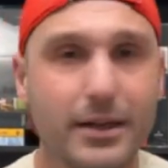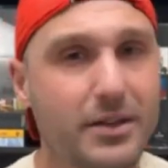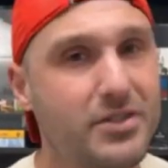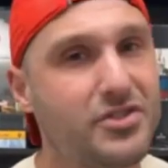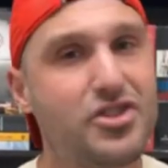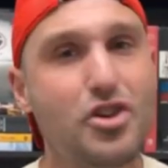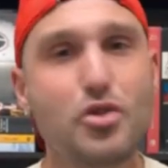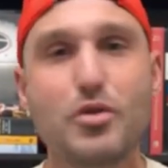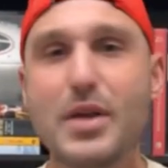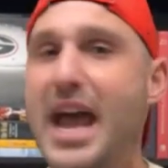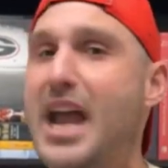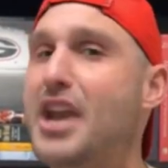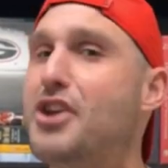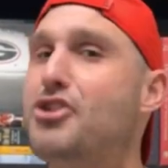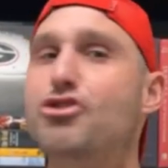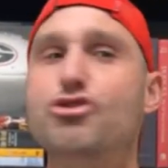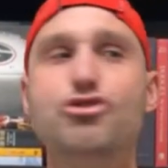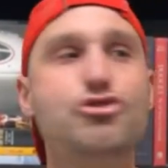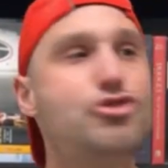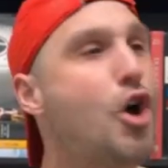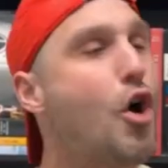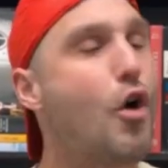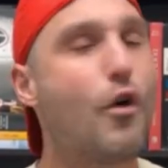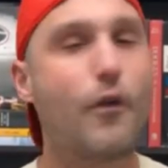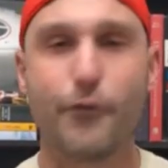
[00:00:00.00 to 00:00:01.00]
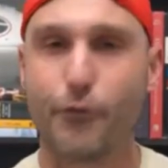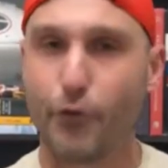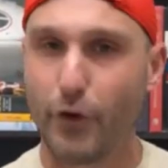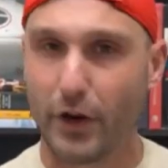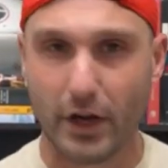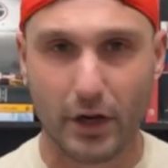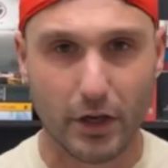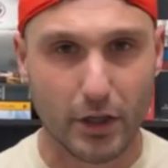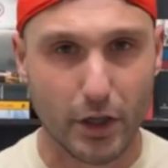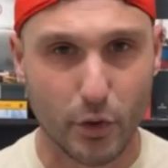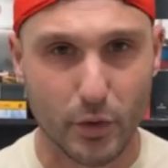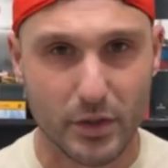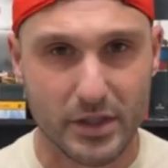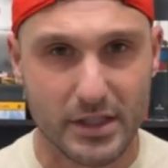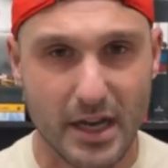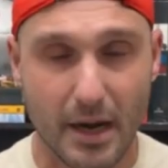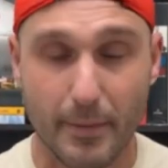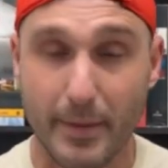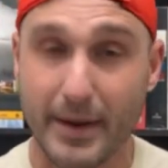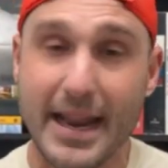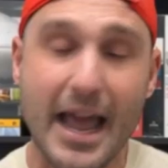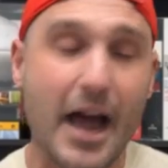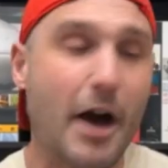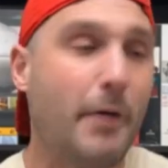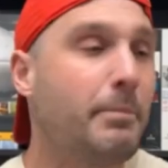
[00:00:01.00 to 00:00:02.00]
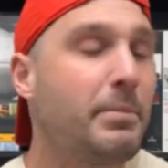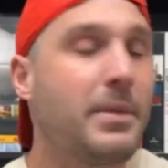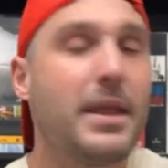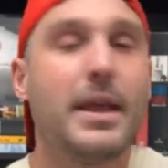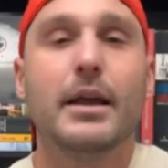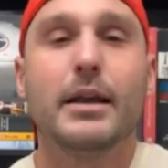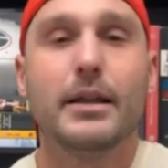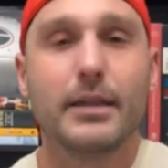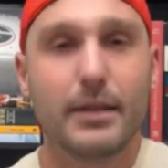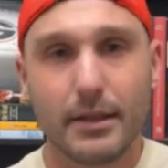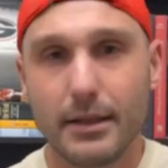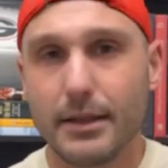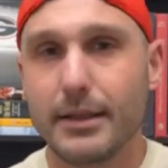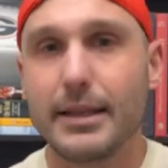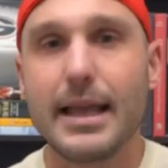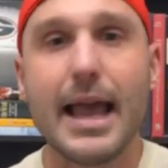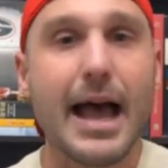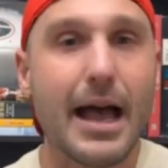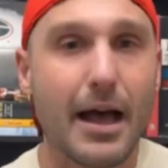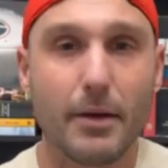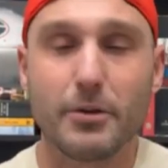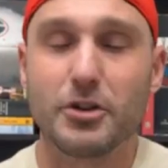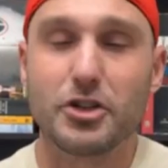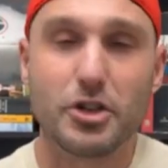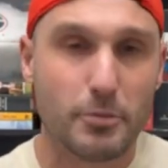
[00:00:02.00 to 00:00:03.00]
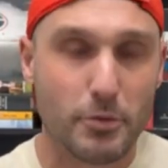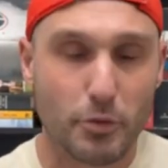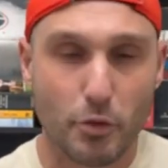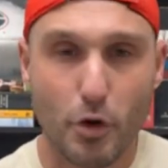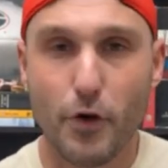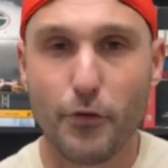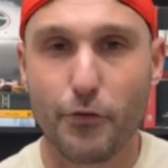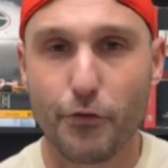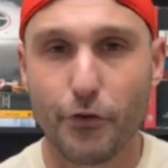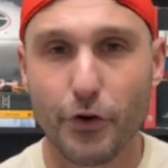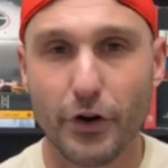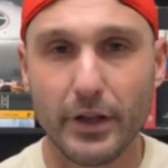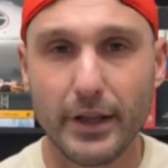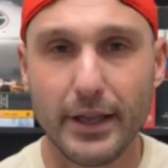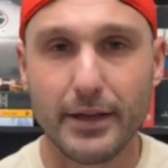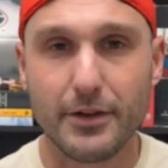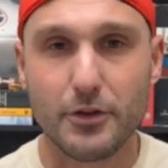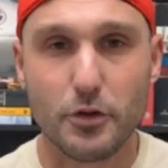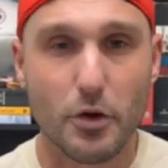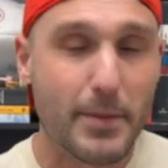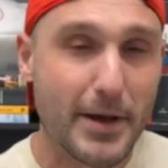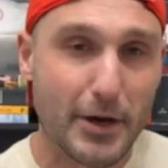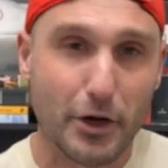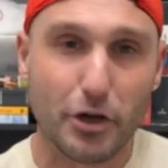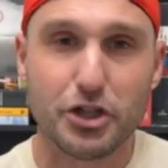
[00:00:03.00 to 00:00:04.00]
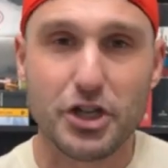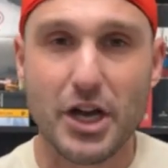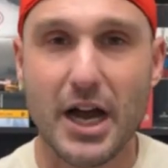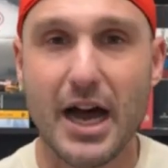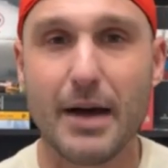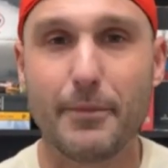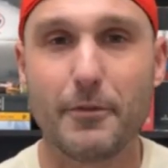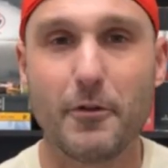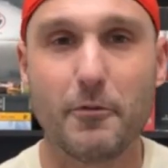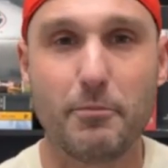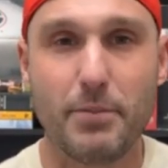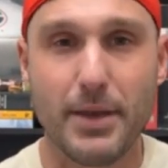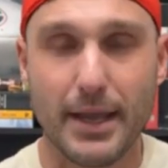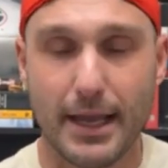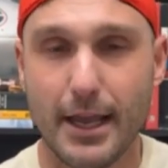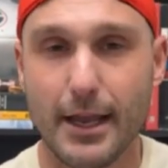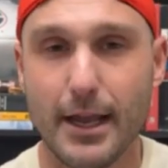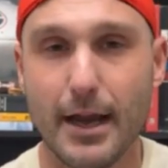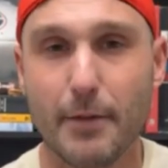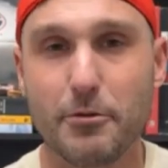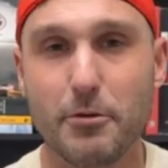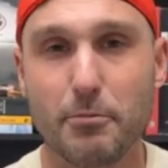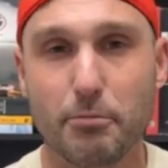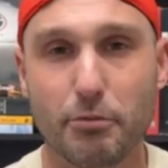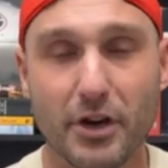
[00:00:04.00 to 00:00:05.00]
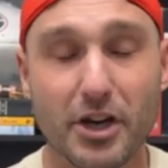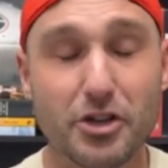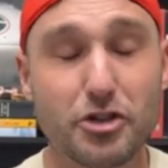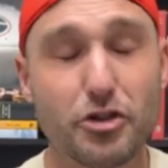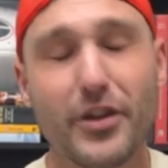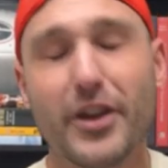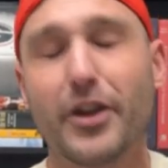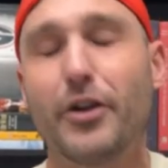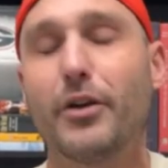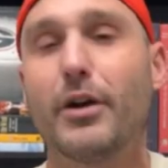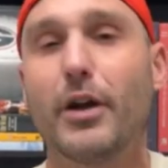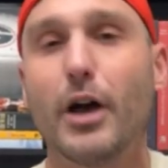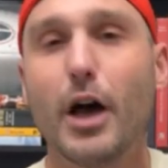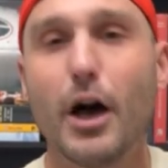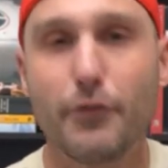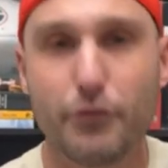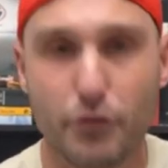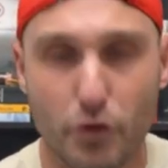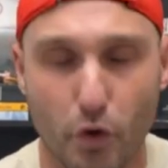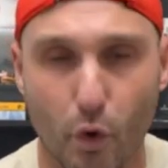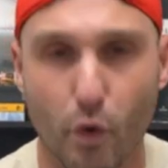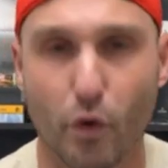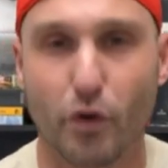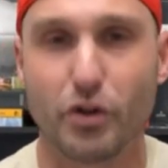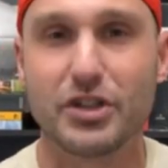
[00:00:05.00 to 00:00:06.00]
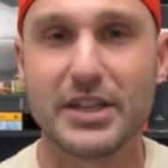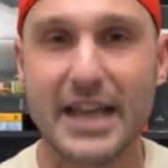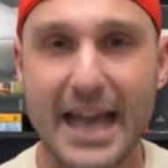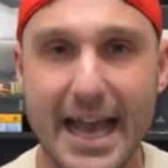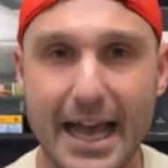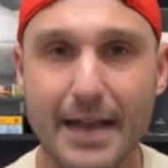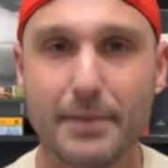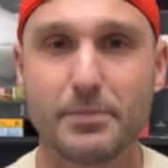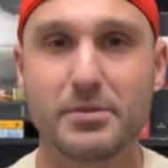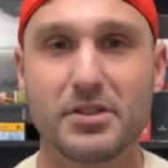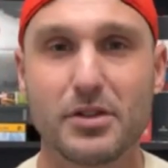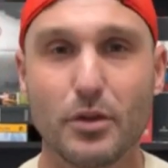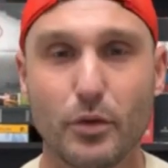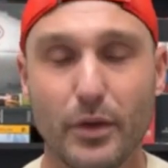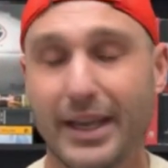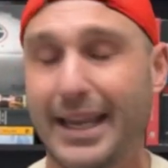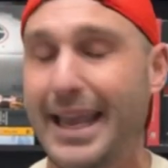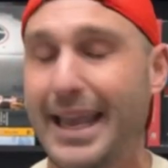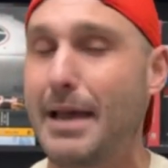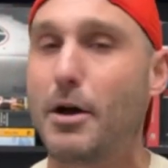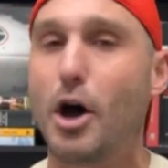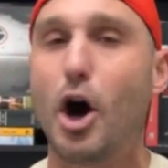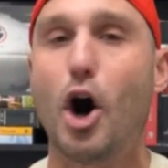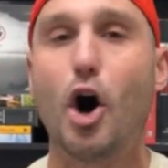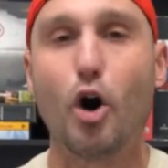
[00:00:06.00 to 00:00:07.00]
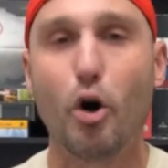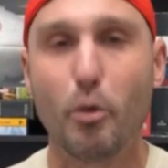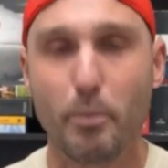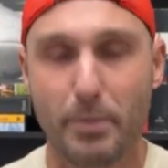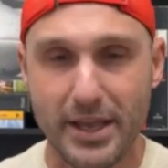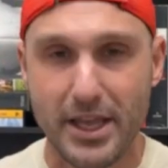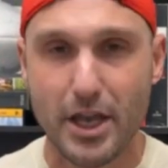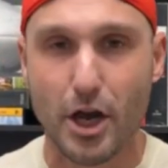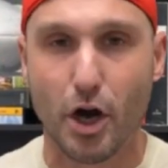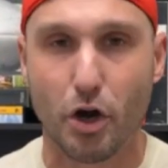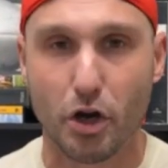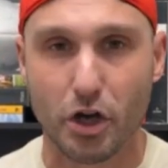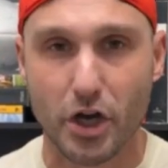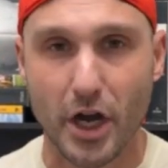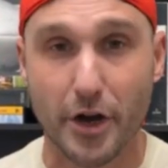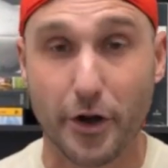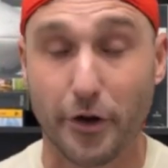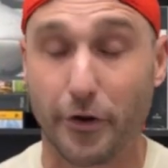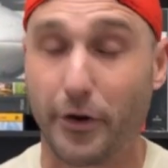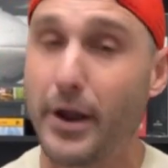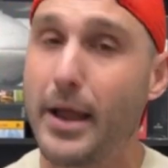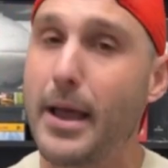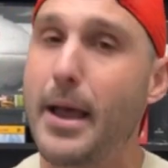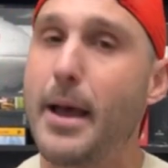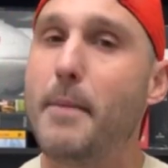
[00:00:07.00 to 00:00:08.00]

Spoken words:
Dude had no freaking clue it's coming. Now, yeah, should Monroe Freeling do a better job of picking up the pressure there? Of course, absolutely. Can't all be on Gunnar.